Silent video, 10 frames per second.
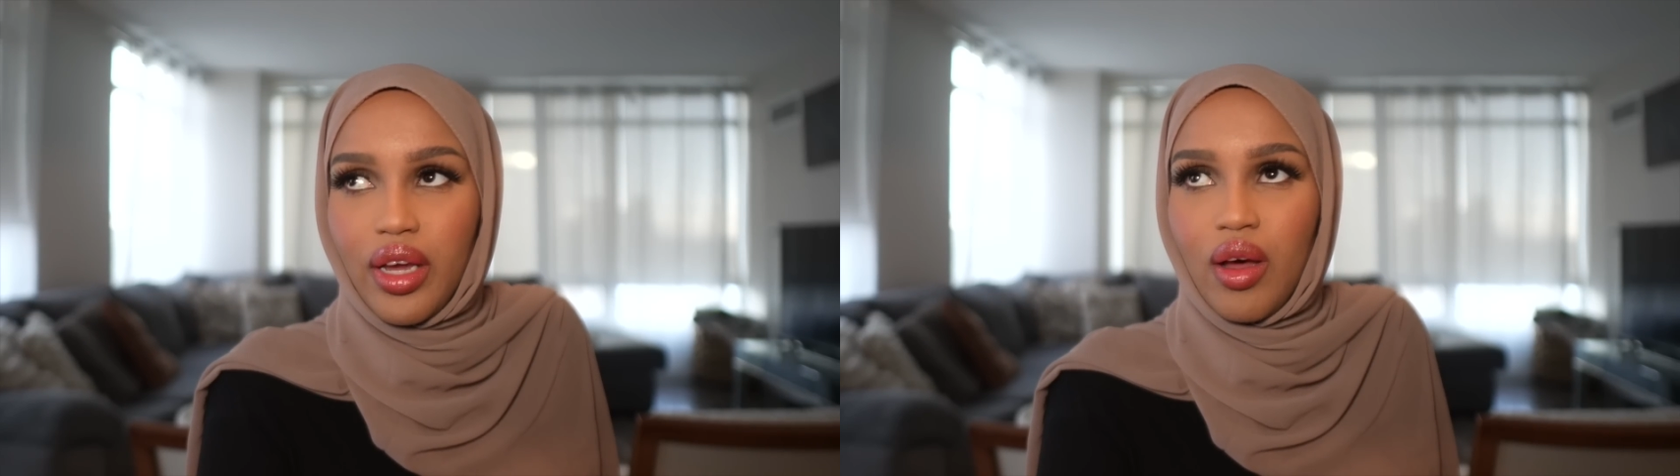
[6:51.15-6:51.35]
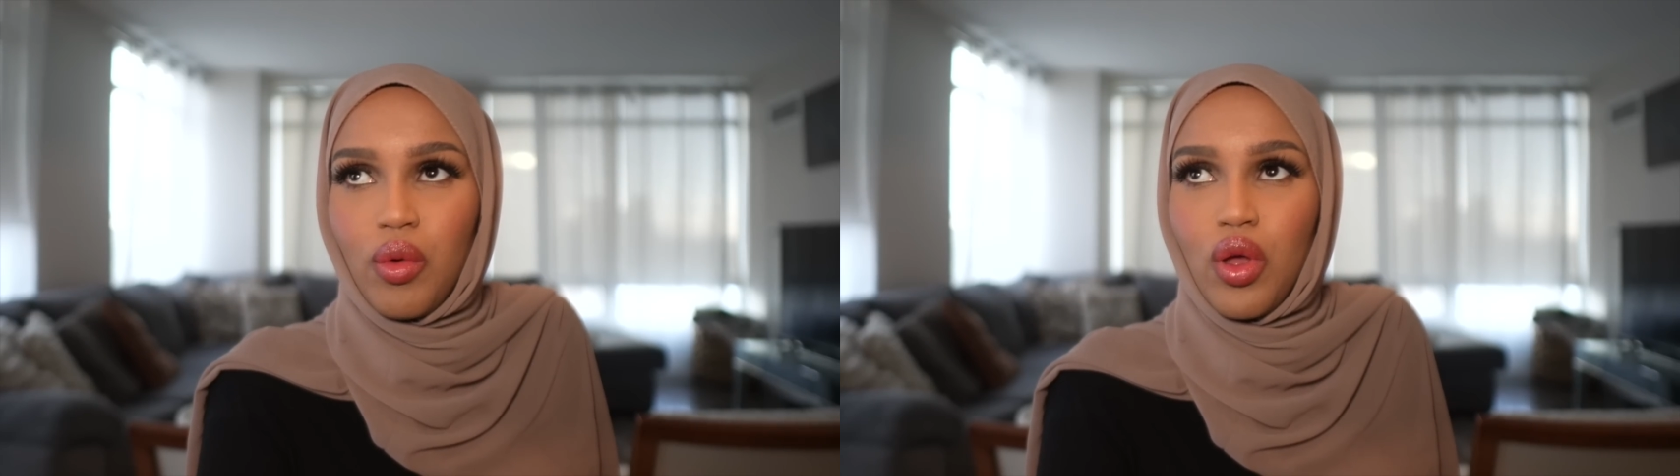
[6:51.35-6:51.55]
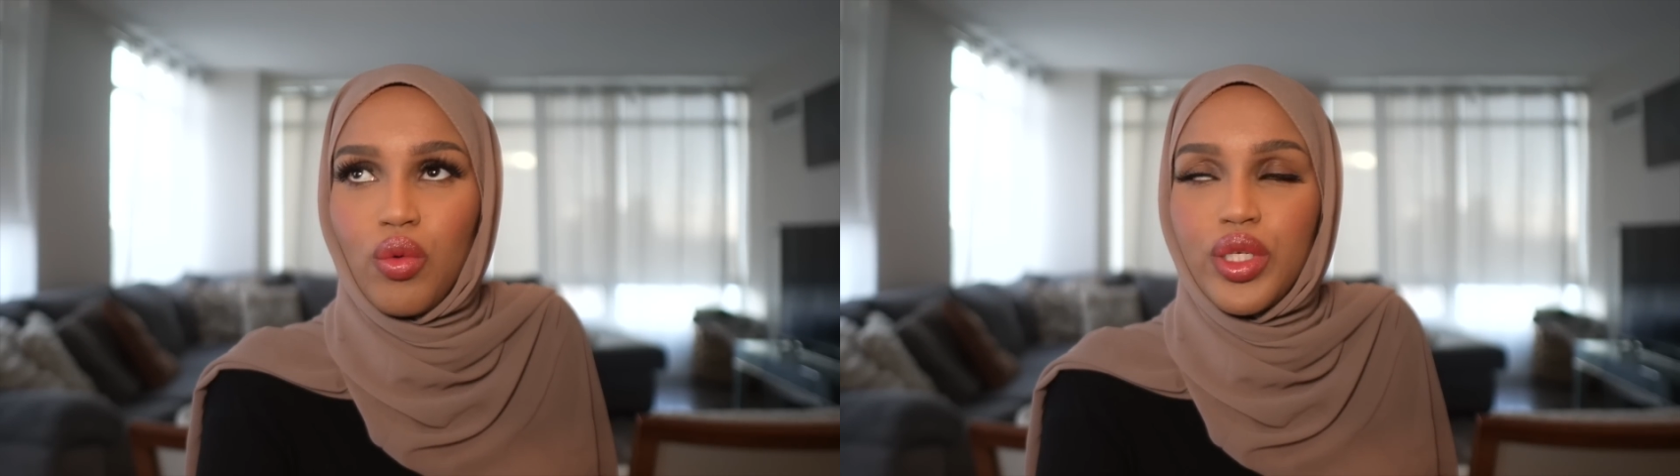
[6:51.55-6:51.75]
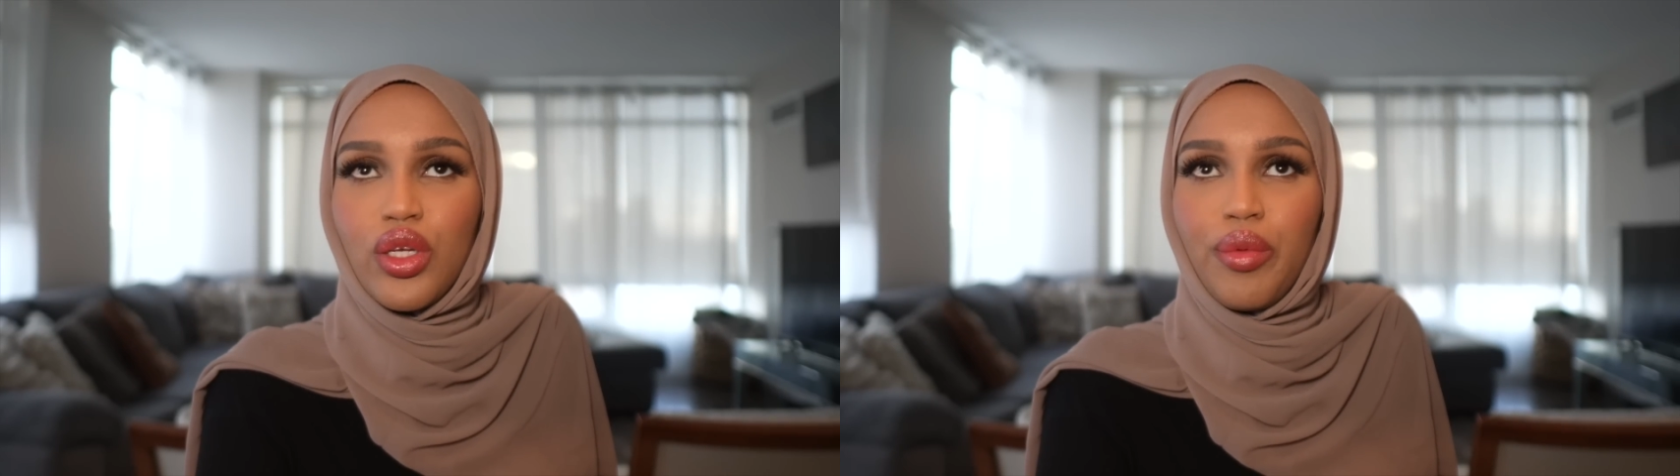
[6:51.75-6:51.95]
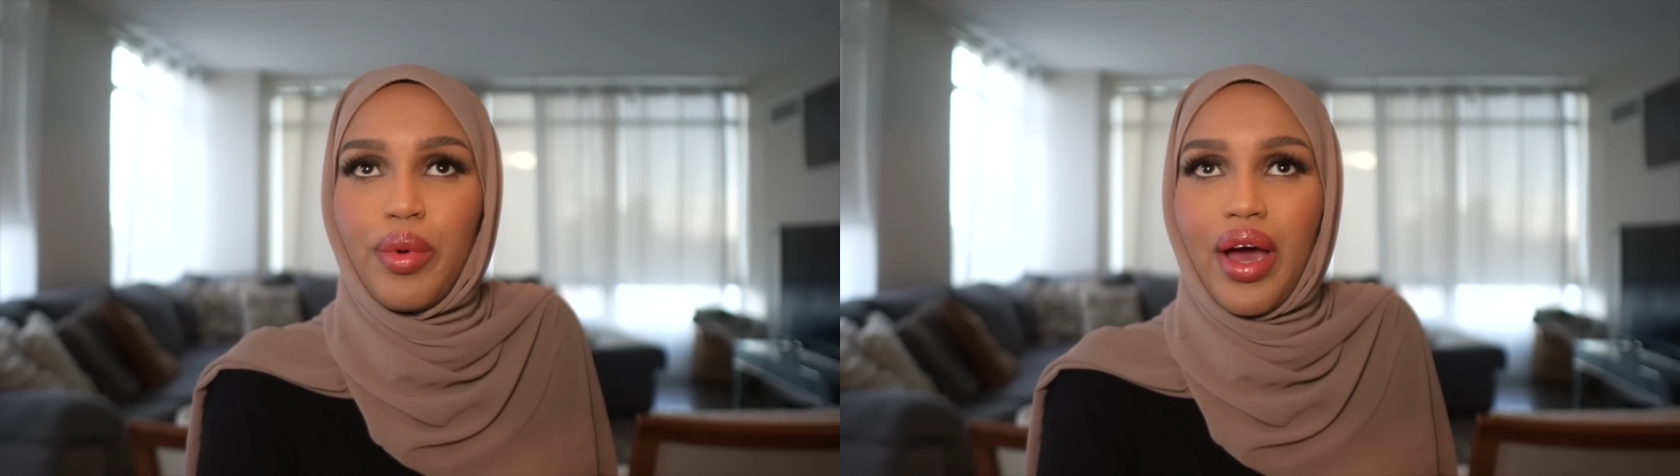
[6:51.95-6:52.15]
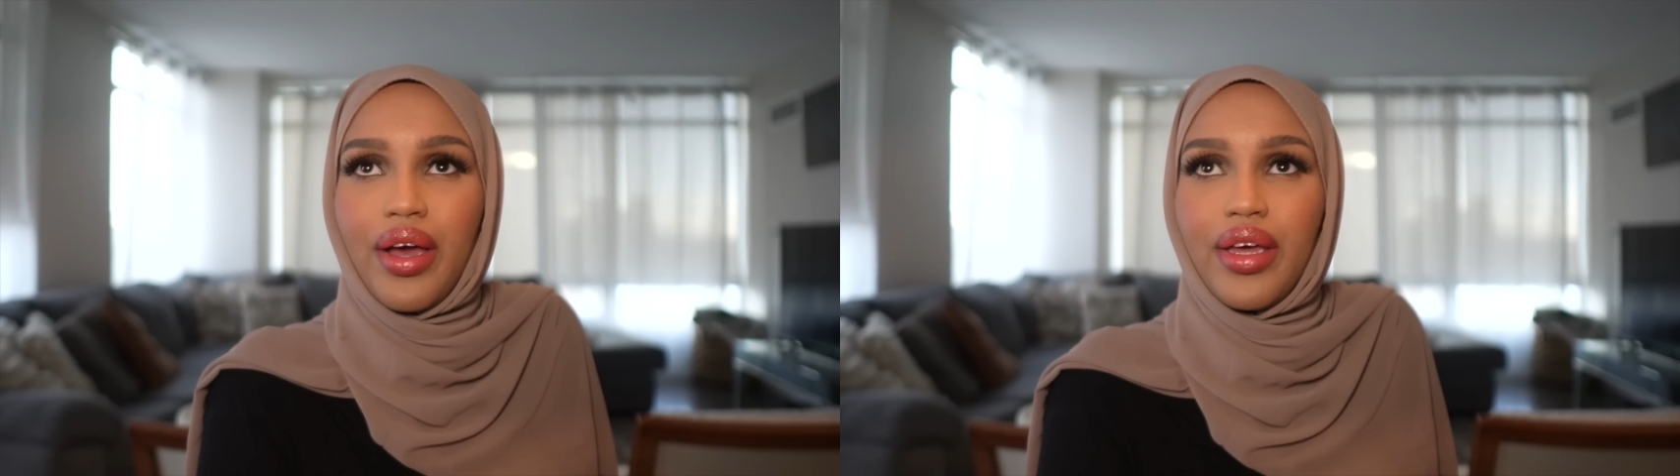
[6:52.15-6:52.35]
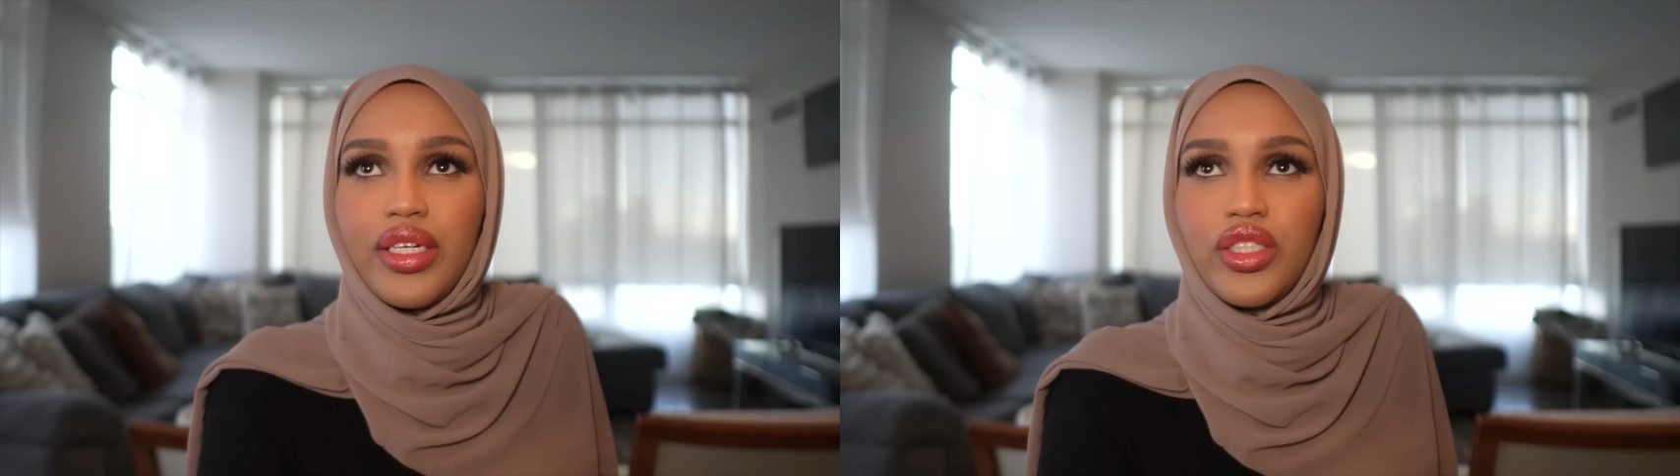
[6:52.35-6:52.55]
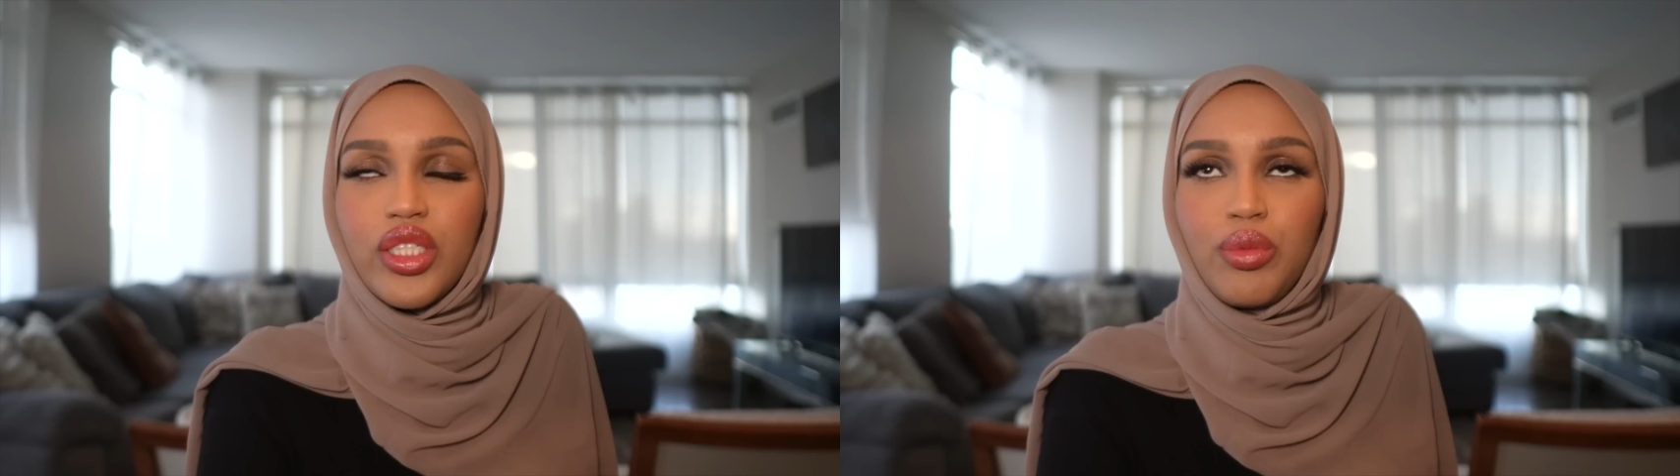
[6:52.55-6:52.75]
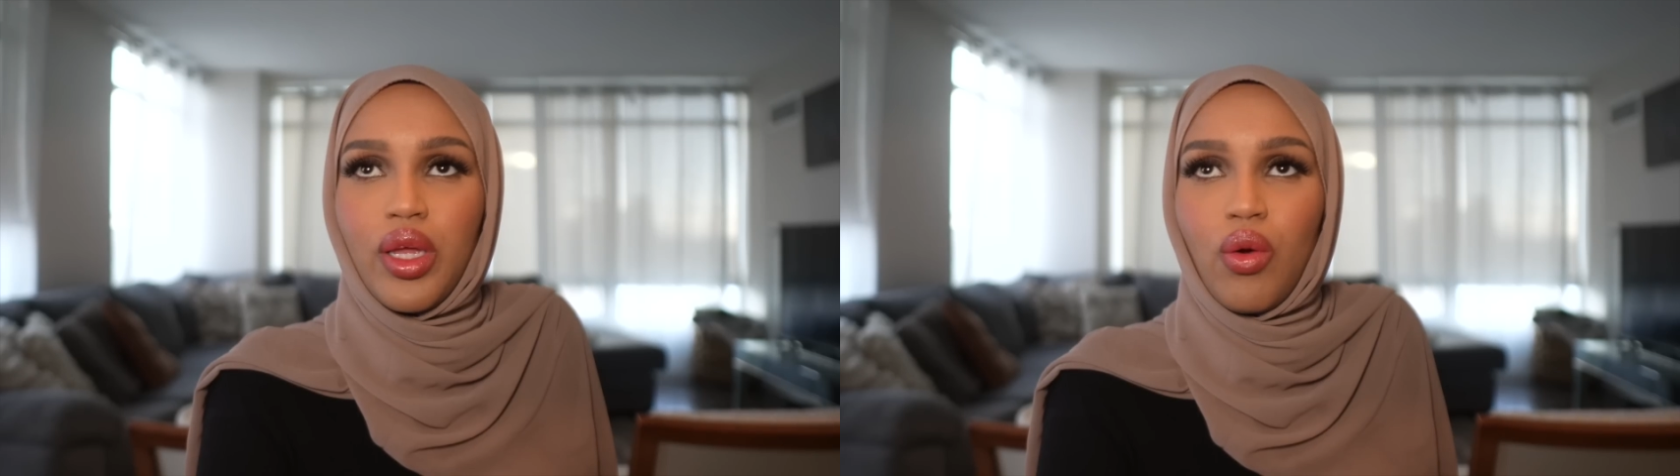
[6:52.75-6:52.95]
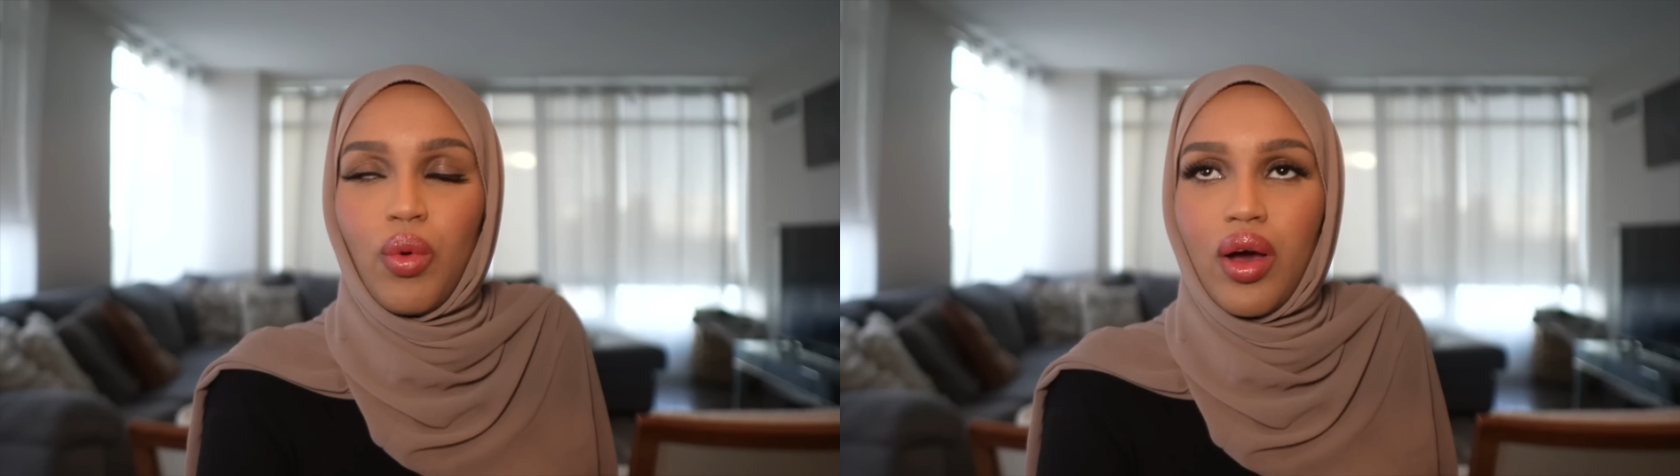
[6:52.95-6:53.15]
I will always look back and just be
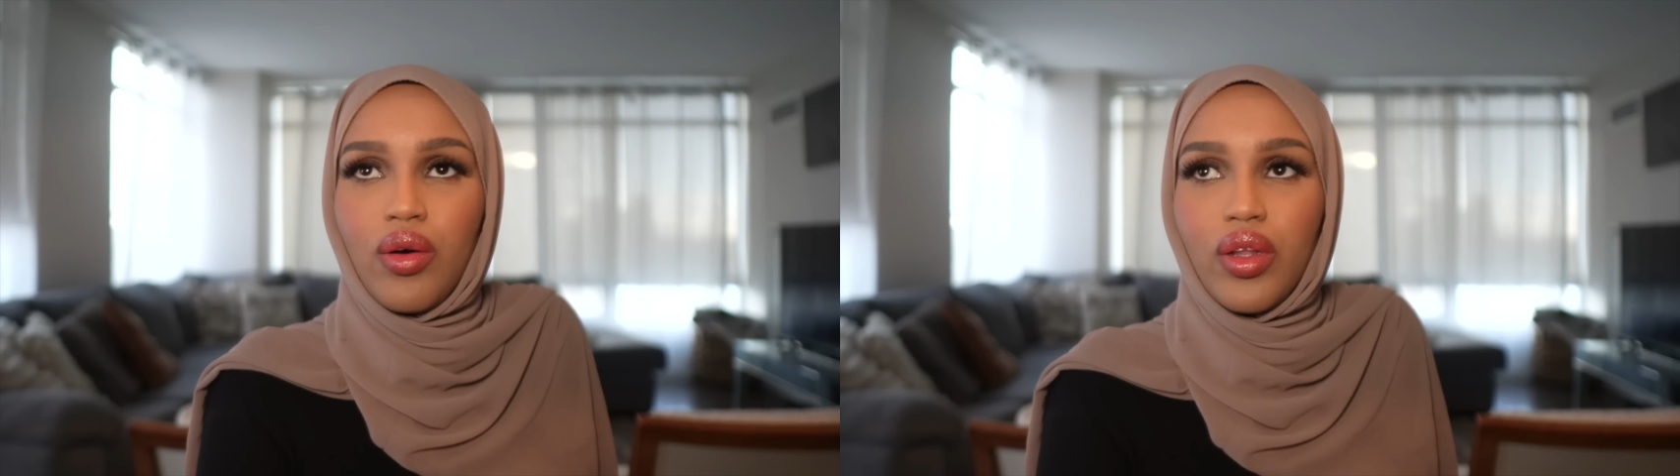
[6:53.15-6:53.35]
like, wow,